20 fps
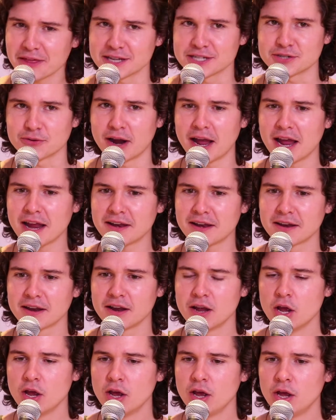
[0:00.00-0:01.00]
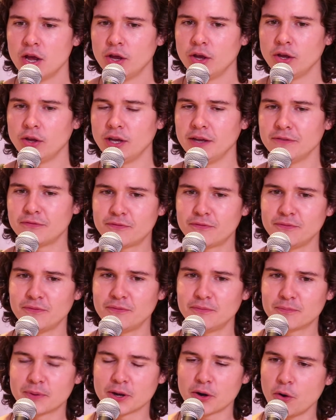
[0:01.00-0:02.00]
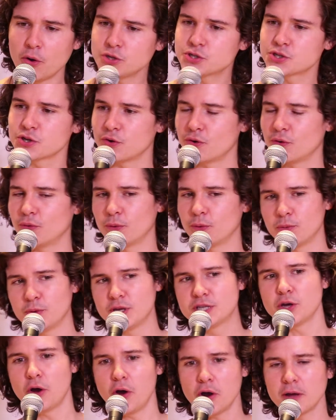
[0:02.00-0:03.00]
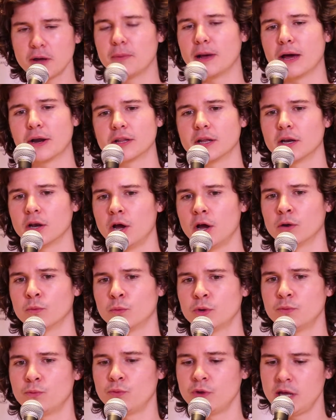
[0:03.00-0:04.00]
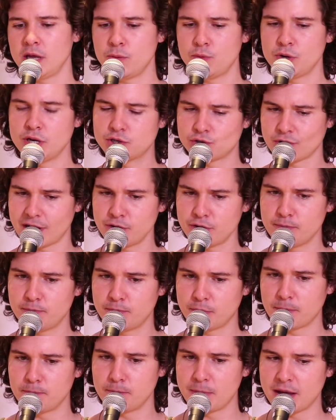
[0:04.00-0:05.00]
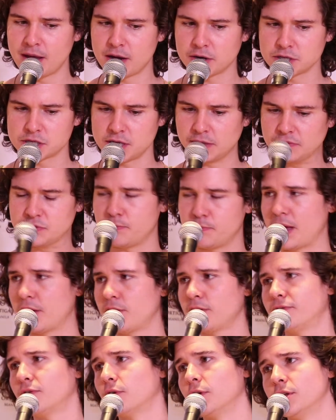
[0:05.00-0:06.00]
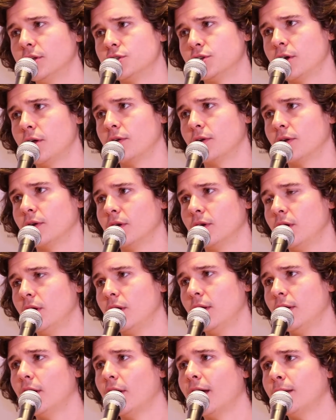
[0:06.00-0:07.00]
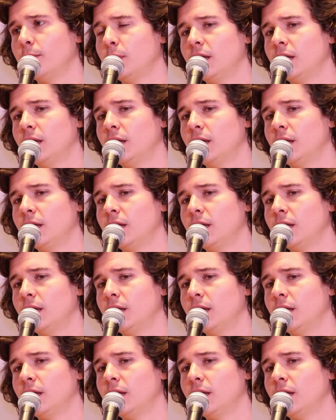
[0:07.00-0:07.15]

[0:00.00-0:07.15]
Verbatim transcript: this, right? if but also we talk about it a lot. We we, we try to make ourselves better for each other. Mm -hmm, I